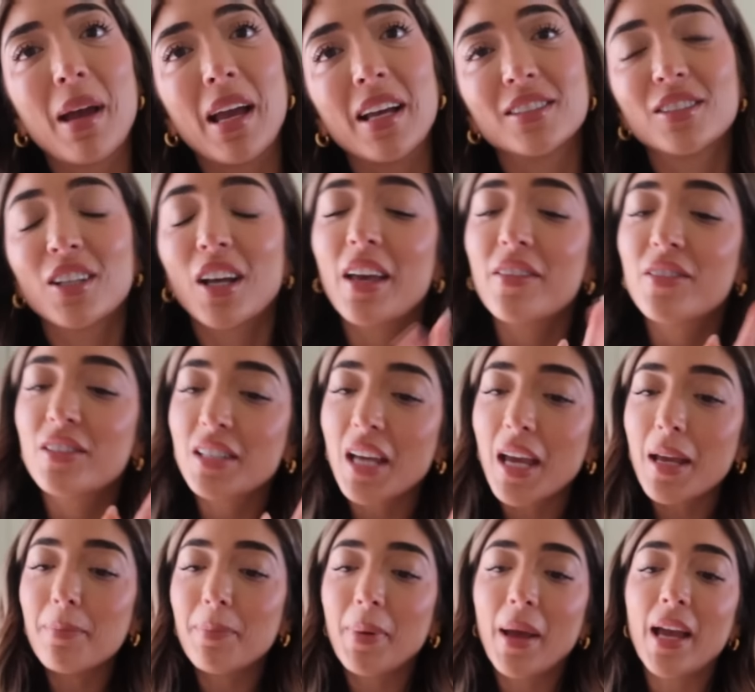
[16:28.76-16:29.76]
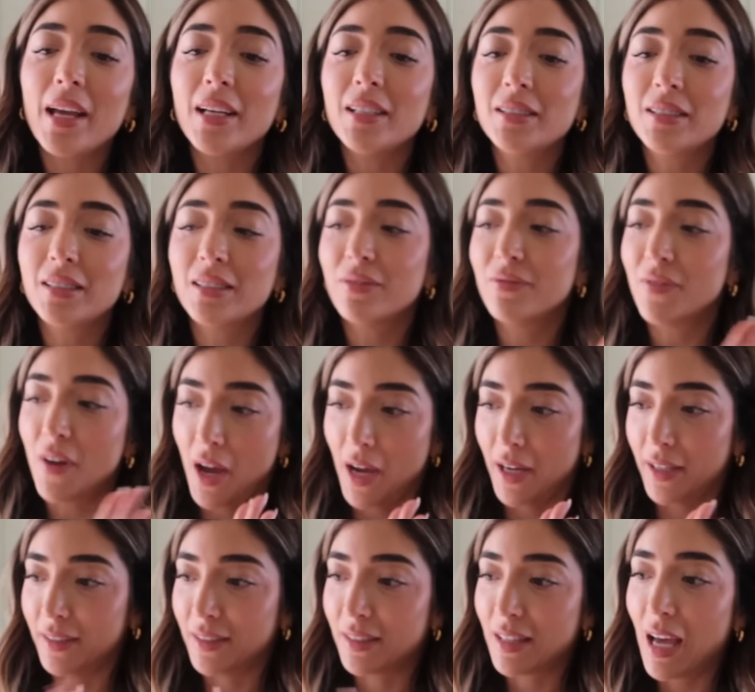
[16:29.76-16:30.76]
paste. Okay, the date paste,
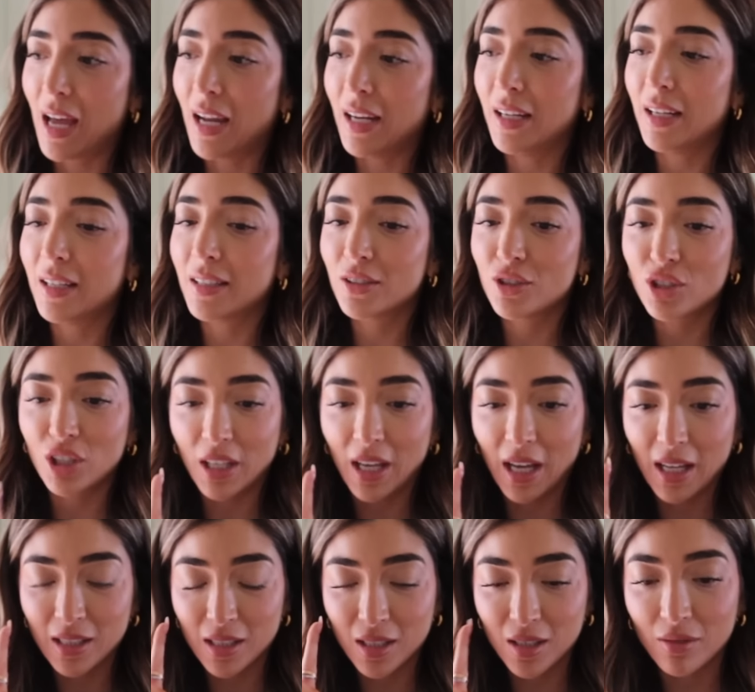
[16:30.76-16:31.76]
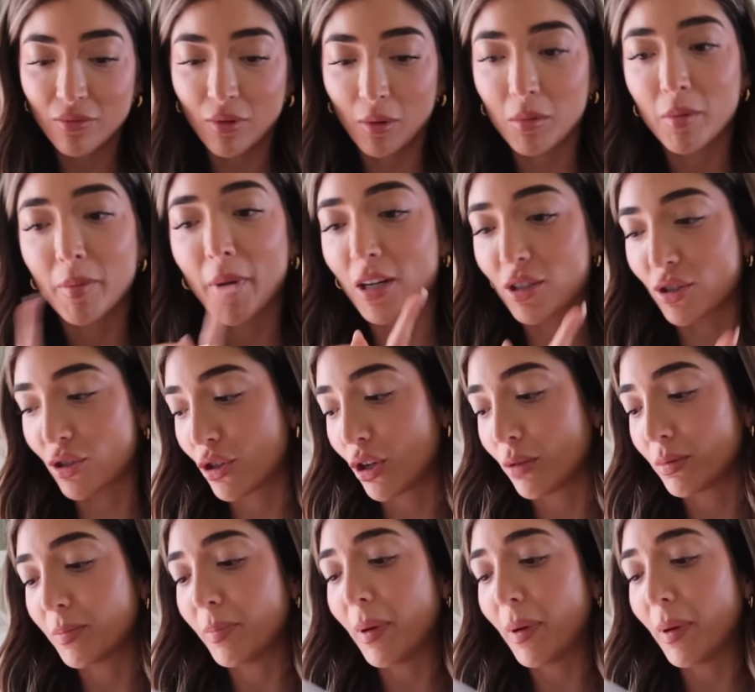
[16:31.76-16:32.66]
fine. That she gets from the Persian shops.